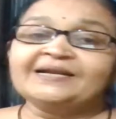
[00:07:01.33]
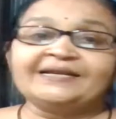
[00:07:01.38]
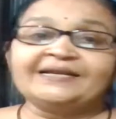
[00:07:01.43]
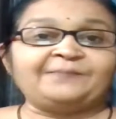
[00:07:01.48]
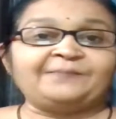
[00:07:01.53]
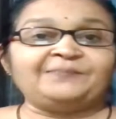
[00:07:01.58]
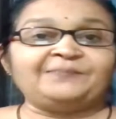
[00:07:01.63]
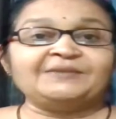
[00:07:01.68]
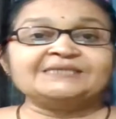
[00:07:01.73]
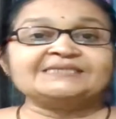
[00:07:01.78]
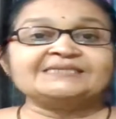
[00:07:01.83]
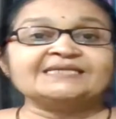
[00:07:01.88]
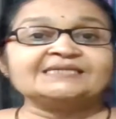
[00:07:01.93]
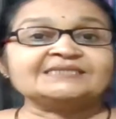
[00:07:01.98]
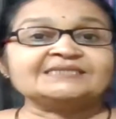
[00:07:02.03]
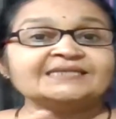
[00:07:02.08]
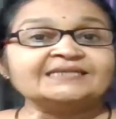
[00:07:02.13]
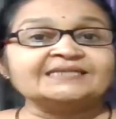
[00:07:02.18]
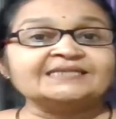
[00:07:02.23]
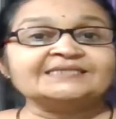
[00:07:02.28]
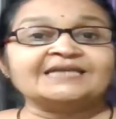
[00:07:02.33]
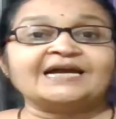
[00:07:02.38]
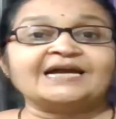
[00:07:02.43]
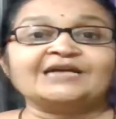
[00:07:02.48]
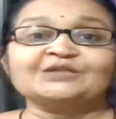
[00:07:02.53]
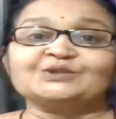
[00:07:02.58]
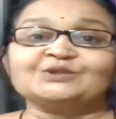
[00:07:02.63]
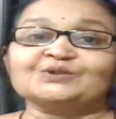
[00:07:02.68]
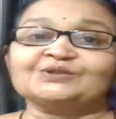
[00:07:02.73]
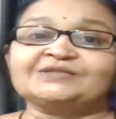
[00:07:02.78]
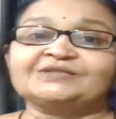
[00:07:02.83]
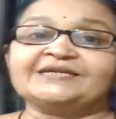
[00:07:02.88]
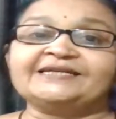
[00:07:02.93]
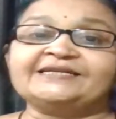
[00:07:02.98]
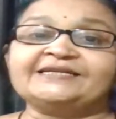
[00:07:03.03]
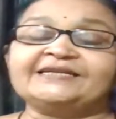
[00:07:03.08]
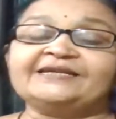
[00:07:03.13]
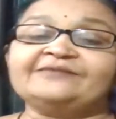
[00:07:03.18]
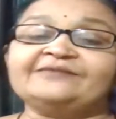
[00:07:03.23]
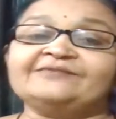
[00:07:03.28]
Depreciation is
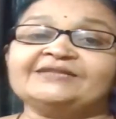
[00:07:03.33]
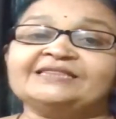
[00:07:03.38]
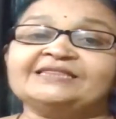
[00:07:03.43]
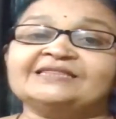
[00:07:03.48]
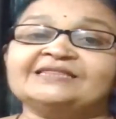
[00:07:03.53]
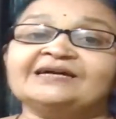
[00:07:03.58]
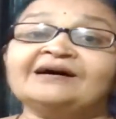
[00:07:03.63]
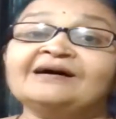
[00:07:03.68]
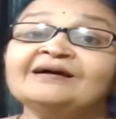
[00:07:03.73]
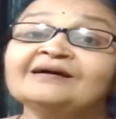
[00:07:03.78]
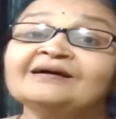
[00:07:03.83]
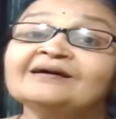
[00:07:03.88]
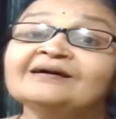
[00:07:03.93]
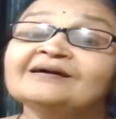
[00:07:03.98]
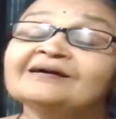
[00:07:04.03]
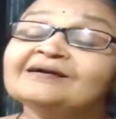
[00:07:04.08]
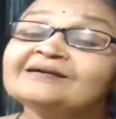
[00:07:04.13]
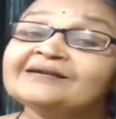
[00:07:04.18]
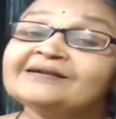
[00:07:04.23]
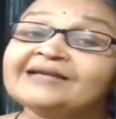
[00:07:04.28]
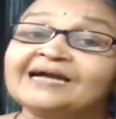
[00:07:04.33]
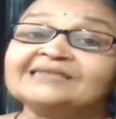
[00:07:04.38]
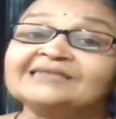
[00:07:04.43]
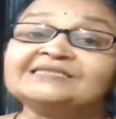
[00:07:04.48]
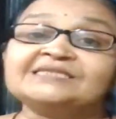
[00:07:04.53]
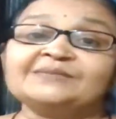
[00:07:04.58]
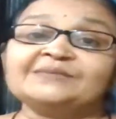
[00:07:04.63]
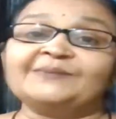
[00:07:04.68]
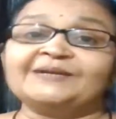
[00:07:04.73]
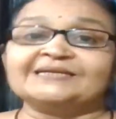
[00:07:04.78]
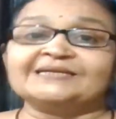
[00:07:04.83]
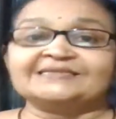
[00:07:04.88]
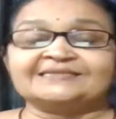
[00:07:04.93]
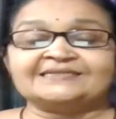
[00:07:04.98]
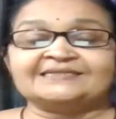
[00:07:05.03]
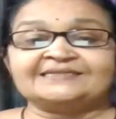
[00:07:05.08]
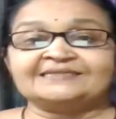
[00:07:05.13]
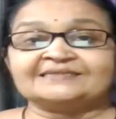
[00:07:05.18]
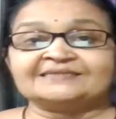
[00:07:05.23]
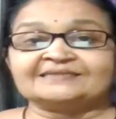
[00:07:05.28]
associated with the tangible
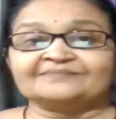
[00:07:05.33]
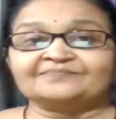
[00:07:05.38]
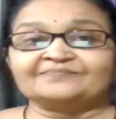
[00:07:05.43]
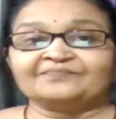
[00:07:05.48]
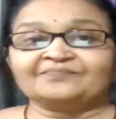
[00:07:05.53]
assets.